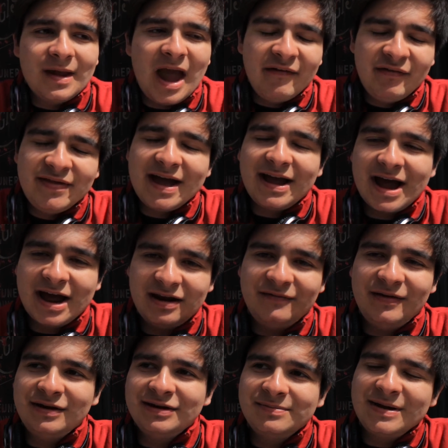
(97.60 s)
Having that kind
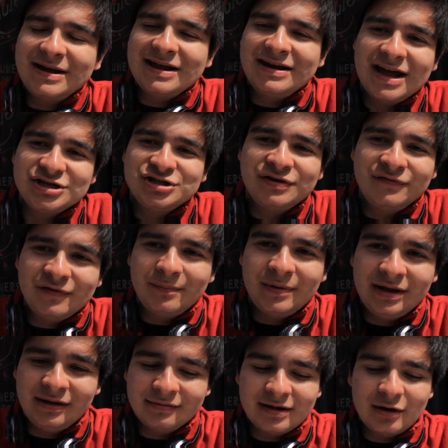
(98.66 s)
of intimate connection for
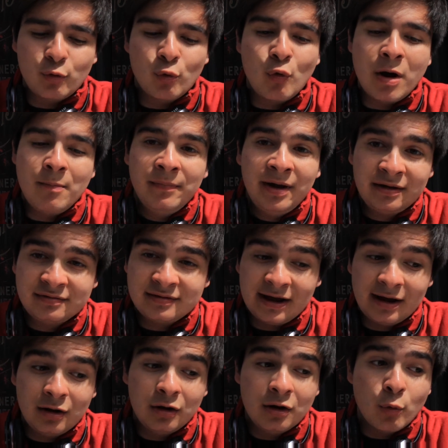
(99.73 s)
me is like what makes
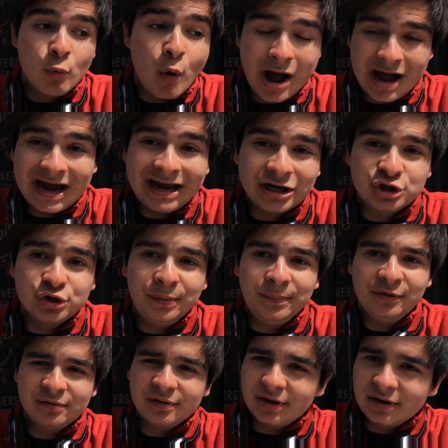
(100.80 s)
like why I
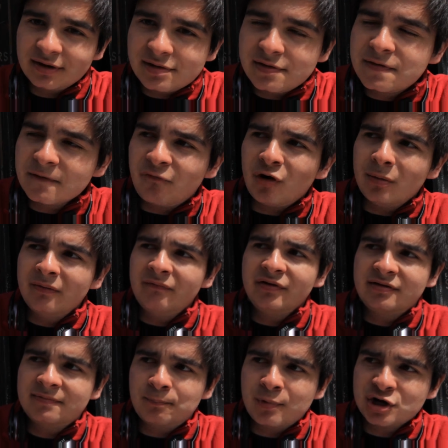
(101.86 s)
enjoy music, because it's a form of
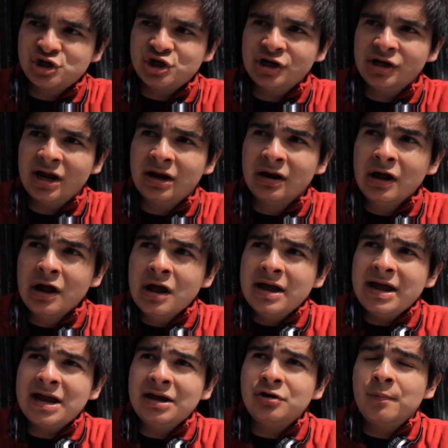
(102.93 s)
expression and
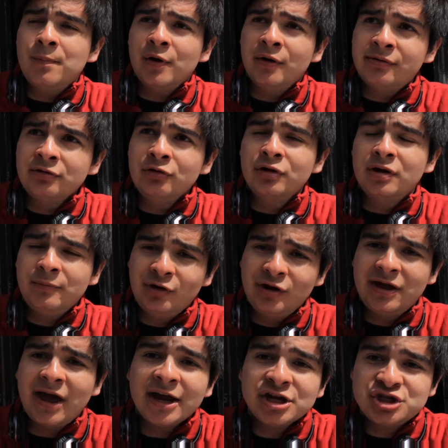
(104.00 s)
interpersonal
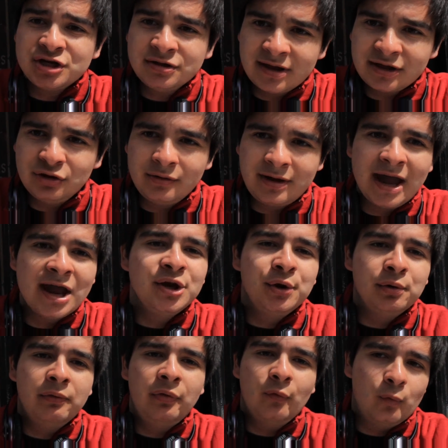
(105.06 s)
communication that you can't
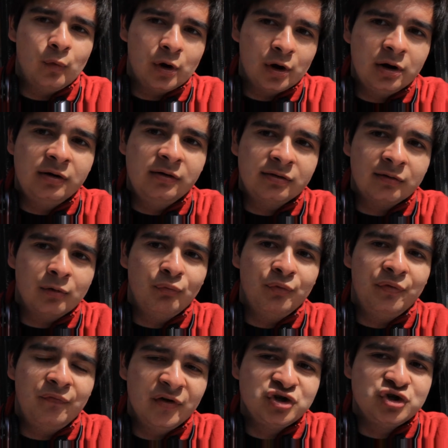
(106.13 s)
do with words or
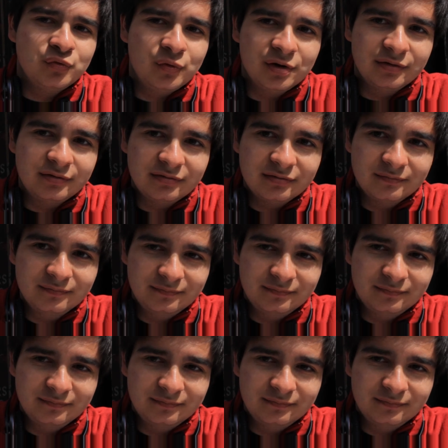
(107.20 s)
with visuals.